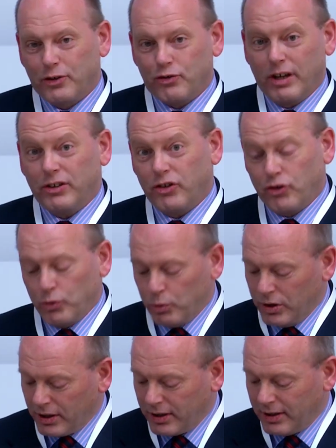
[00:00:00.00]
transition
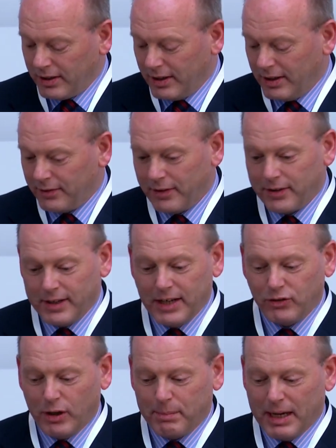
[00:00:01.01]
work that the
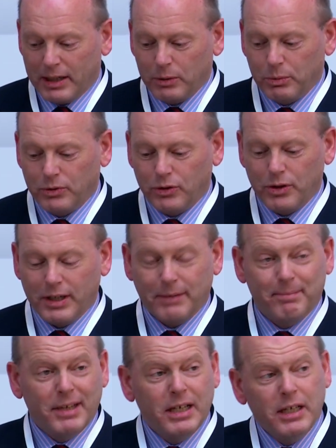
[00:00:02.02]
NATO panel was doing.
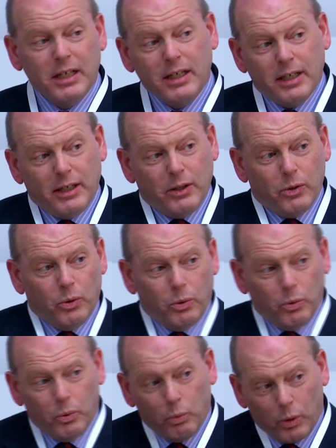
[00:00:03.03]

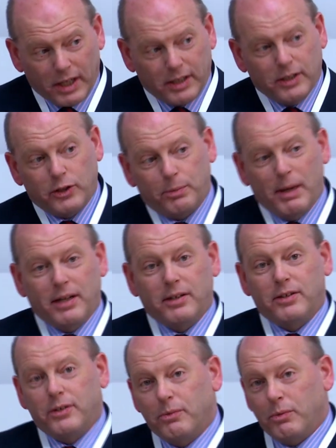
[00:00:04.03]
What I'm going to
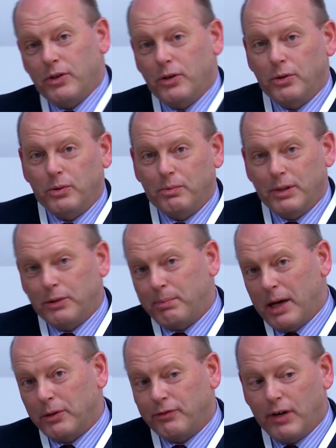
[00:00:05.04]
spend with you is
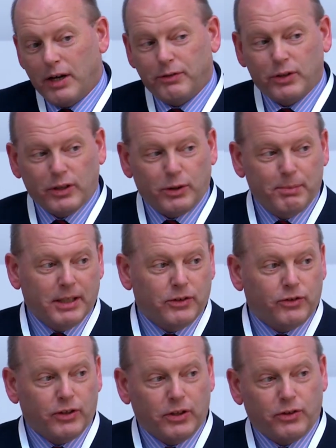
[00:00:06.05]
perhaps 5-6
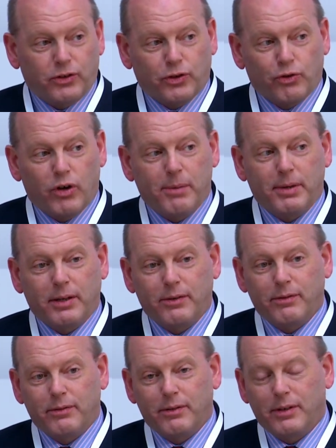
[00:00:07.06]
minutes just describing
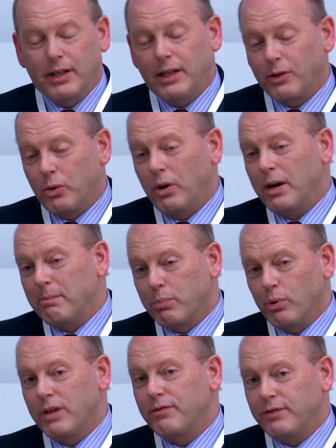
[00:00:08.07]
in quite
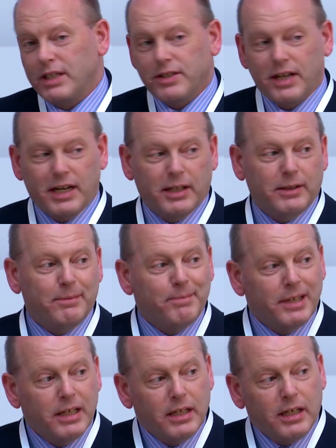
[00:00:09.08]
brief detail
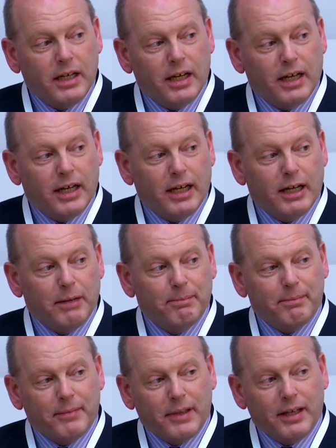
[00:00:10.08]

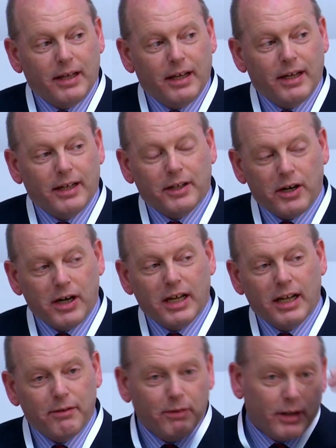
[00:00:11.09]
at a higher
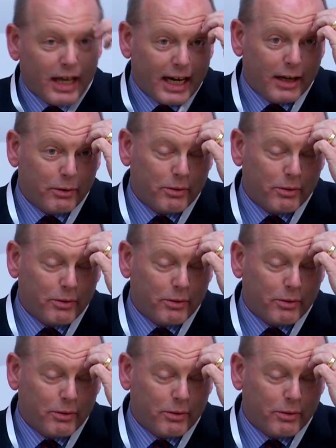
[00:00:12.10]
level how